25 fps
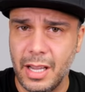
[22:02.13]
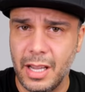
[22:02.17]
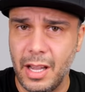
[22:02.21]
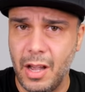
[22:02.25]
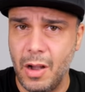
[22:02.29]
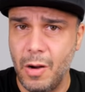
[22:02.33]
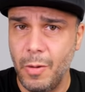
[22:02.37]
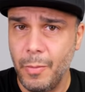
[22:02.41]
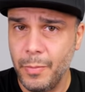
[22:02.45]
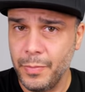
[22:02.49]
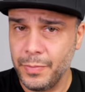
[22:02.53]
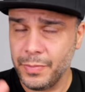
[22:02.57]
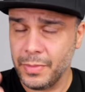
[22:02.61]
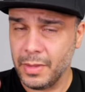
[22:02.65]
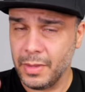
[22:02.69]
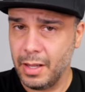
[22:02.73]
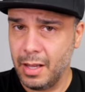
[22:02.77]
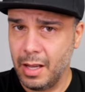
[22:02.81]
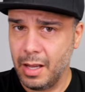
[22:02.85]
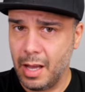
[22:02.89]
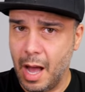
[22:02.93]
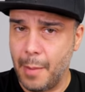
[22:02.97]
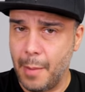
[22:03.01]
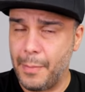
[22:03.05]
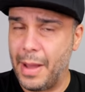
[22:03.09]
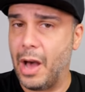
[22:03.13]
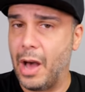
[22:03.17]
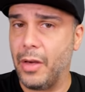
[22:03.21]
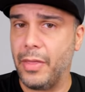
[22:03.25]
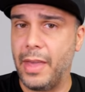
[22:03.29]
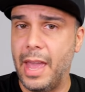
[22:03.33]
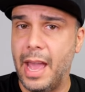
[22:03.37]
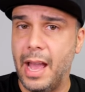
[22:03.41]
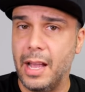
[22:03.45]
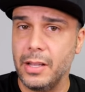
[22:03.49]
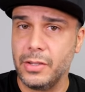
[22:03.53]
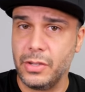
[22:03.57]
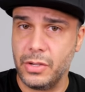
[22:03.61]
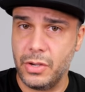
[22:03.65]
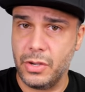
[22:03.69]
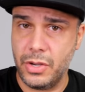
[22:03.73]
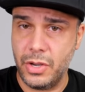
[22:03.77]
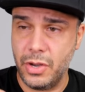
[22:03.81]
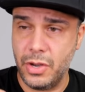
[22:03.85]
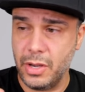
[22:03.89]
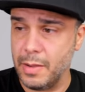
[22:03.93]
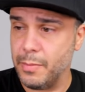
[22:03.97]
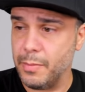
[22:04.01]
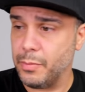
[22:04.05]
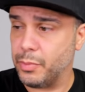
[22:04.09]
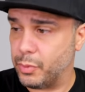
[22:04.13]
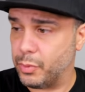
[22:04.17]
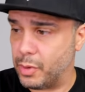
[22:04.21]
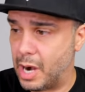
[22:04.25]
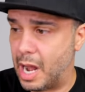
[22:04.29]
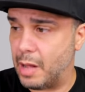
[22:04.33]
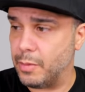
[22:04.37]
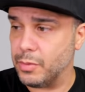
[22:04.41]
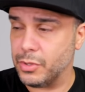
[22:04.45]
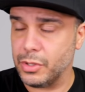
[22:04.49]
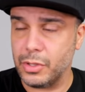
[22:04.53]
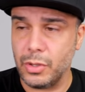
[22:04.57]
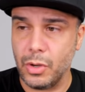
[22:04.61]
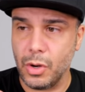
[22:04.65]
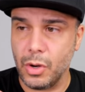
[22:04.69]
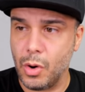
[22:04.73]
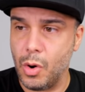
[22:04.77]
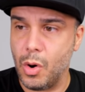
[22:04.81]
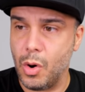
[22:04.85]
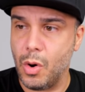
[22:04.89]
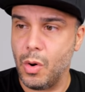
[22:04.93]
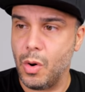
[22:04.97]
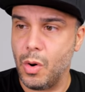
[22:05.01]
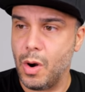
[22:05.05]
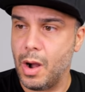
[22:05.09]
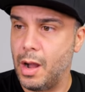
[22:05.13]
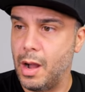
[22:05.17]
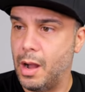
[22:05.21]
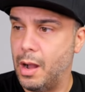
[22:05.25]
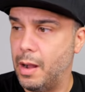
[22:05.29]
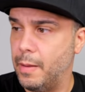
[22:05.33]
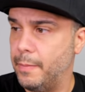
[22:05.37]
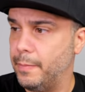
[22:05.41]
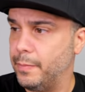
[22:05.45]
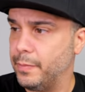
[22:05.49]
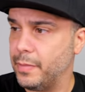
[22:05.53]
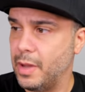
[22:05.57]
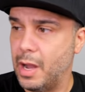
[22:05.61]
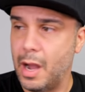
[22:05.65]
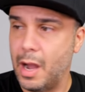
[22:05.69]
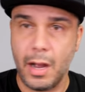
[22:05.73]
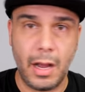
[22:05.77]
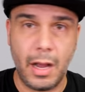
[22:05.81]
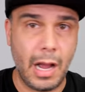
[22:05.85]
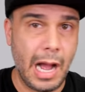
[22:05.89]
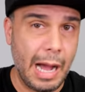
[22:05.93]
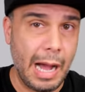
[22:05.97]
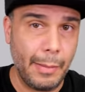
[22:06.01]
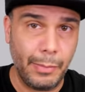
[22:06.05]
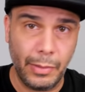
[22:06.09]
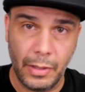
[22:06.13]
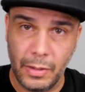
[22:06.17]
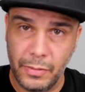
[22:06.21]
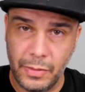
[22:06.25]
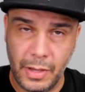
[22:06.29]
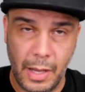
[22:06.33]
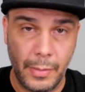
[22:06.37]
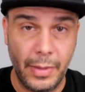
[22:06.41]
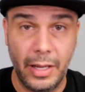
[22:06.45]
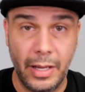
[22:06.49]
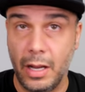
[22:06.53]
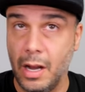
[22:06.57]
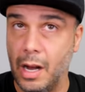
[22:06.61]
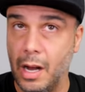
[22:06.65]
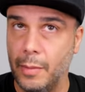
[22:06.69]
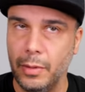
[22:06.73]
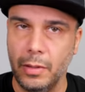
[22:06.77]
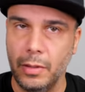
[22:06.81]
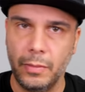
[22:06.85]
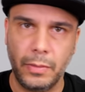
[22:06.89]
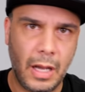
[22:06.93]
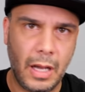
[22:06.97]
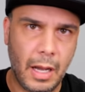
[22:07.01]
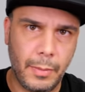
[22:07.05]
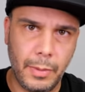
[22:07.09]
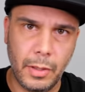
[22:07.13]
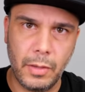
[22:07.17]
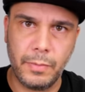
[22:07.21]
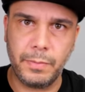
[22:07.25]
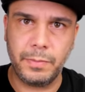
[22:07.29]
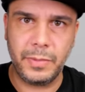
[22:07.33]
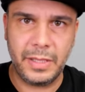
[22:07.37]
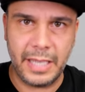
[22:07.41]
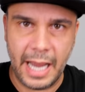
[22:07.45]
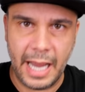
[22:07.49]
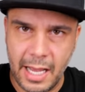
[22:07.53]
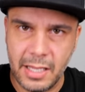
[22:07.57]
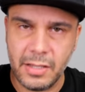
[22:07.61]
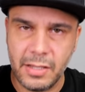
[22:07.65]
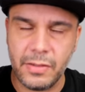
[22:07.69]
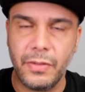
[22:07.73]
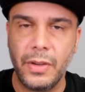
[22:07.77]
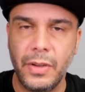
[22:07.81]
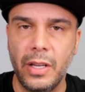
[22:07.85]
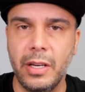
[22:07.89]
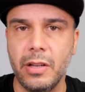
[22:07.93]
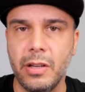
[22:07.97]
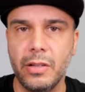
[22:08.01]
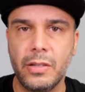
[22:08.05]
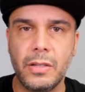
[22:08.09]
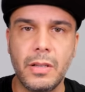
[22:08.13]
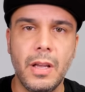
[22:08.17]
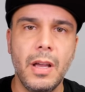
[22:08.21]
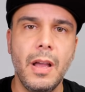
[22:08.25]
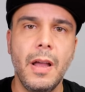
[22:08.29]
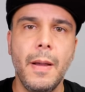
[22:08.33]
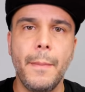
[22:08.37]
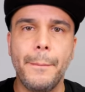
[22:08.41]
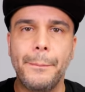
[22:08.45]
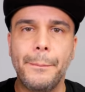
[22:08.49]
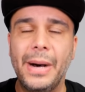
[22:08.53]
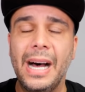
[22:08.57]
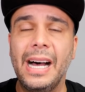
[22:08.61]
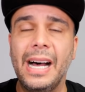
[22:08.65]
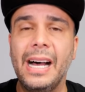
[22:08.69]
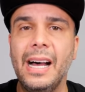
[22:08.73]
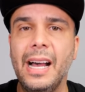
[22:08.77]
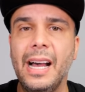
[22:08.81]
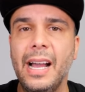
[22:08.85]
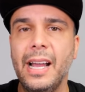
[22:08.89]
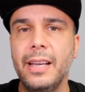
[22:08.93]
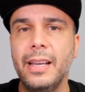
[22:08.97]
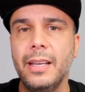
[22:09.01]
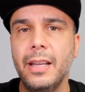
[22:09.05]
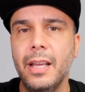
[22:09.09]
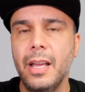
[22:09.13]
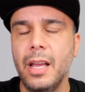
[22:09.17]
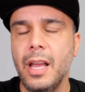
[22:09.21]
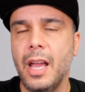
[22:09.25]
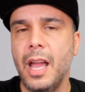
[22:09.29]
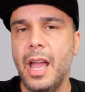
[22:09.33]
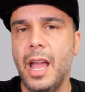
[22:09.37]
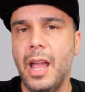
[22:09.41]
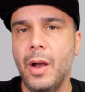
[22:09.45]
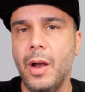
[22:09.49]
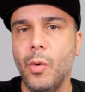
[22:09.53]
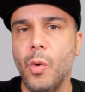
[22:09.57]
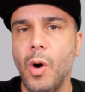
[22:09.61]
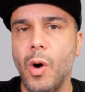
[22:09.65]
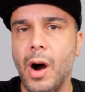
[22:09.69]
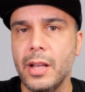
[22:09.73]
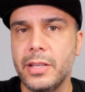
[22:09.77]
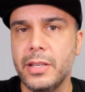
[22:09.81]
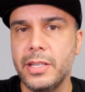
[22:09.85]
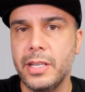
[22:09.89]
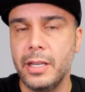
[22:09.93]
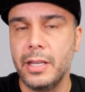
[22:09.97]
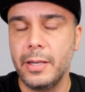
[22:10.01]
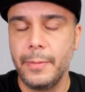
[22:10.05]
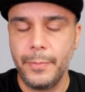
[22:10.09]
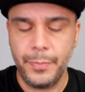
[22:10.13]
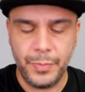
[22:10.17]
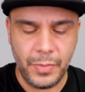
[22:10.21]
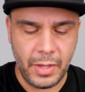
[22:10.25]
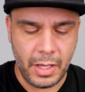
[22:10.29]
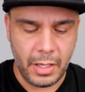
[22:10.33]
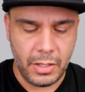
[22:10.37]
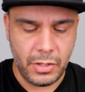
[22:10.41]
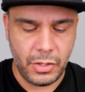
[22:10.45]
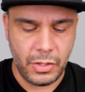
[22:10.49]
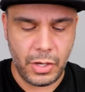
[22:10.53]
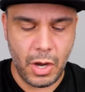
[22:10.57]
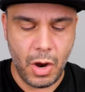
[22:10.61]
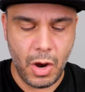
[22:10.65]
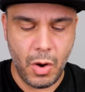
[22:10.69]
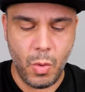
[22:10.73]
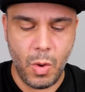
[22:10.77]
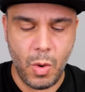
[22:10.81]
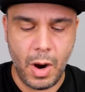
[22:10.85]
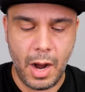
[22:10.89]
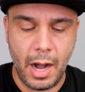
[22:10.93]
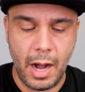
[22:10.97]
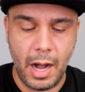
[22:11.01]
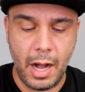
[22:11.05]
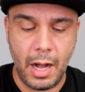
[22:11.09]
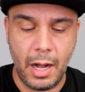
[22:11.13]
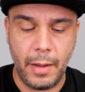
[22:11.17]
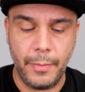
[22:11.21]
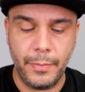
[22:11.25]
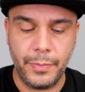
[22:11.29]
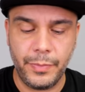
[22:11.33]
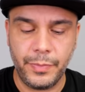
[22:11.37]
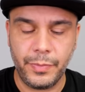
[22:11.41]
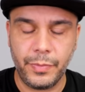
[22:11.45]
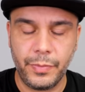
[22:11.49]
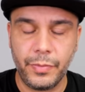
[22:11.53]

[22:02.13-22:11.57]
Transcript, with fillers: ago about that. So you can probably still go a couple of tens of videos behind and watch it. So...